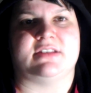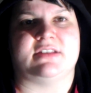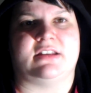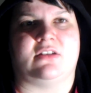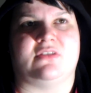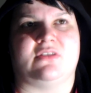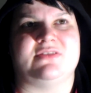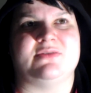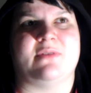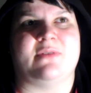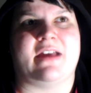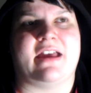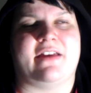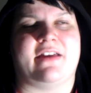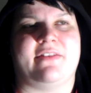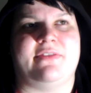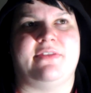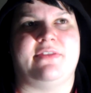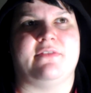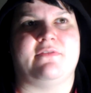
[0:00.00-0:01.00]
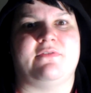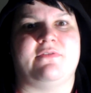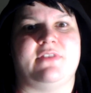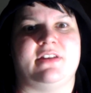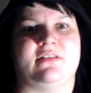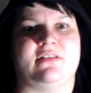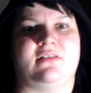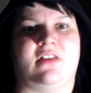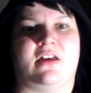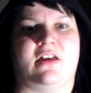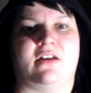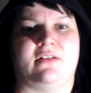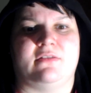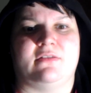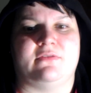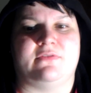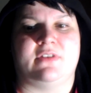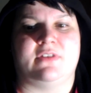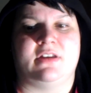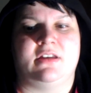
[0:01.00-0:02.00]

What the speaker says: It also had the feel of,